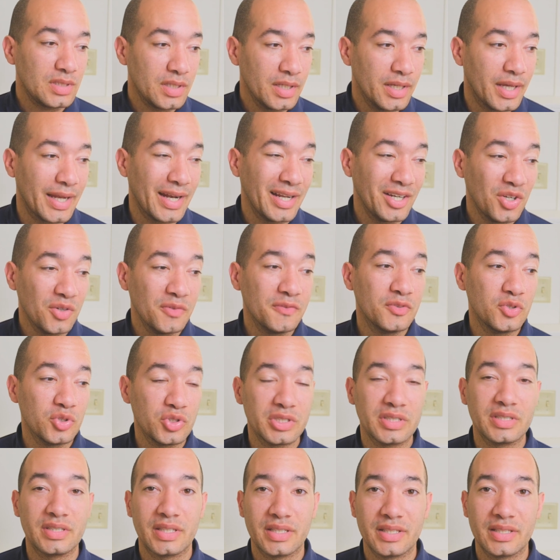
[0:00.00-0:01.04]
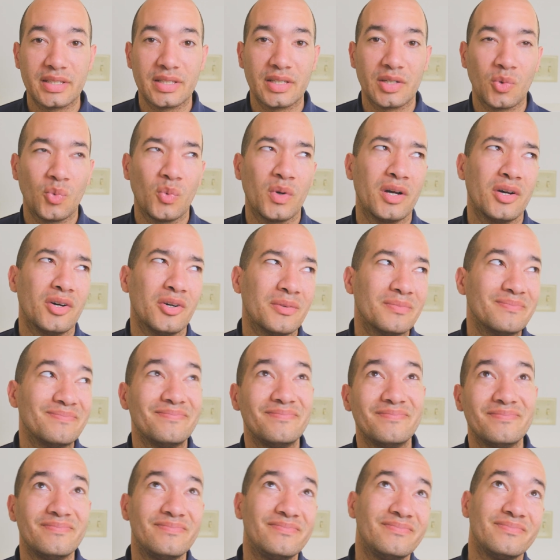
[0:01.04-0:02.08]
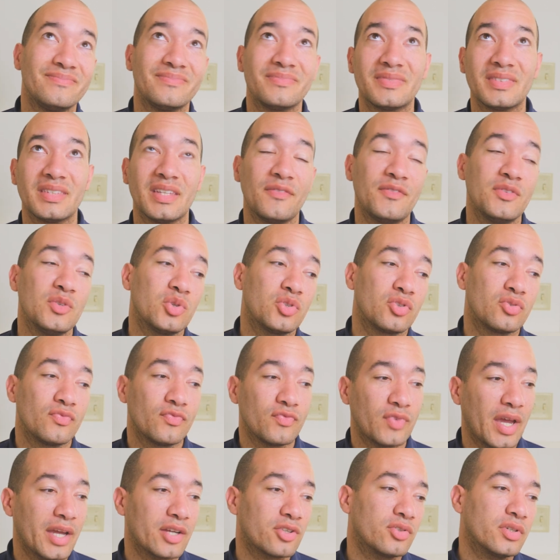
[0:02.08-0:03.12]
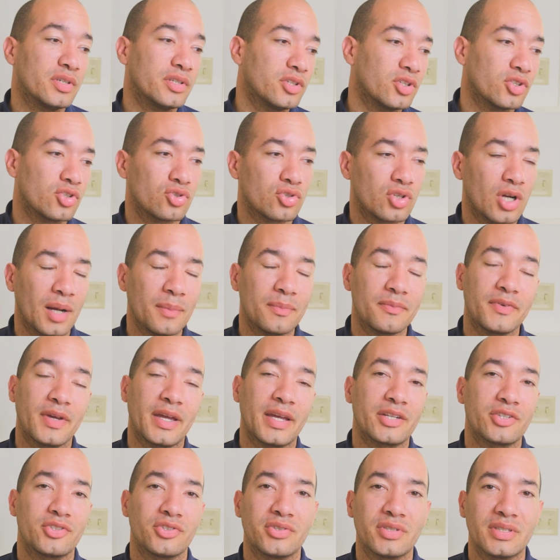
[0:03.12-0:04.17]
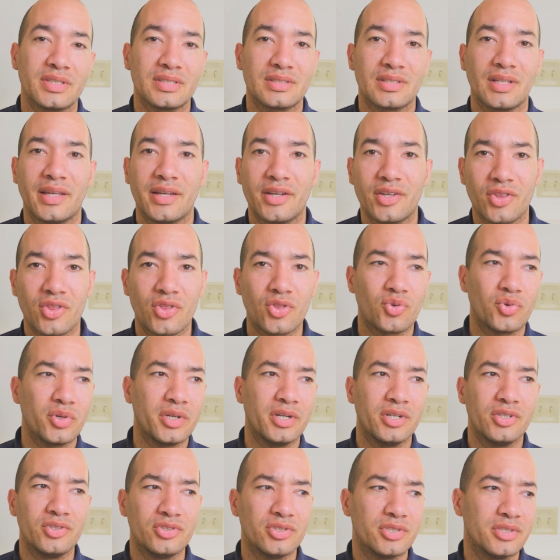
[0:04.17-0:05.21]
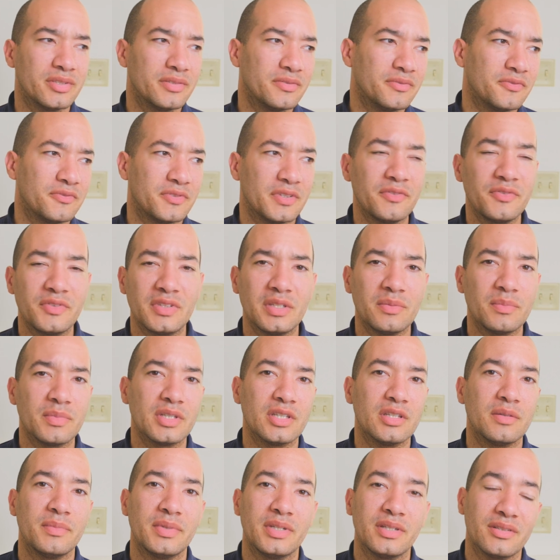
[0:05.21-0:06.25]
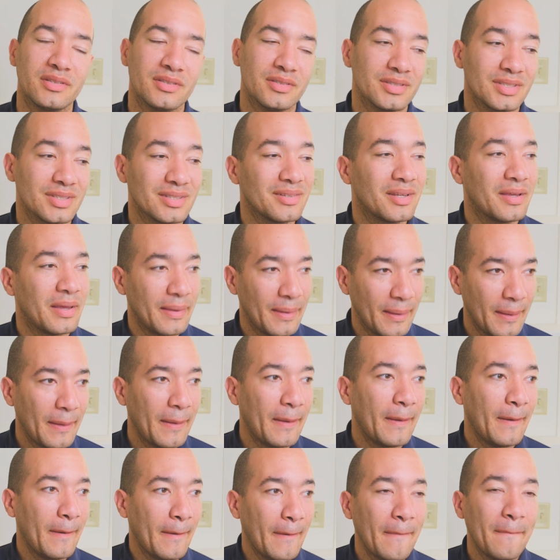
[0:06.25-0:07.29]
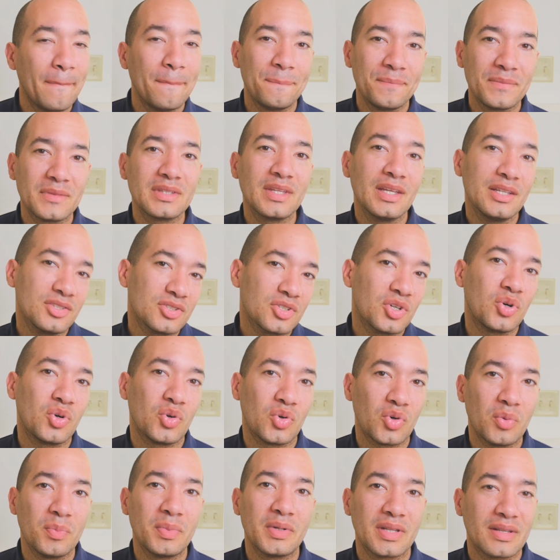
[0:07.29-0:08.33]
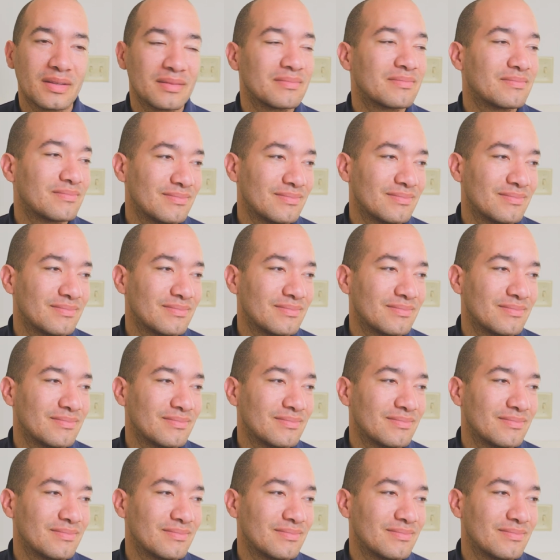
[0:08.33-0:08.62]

And I know Fuji's thinking, well, if you factor in the crop factor, it's like 350 millimeters, and that's cool, but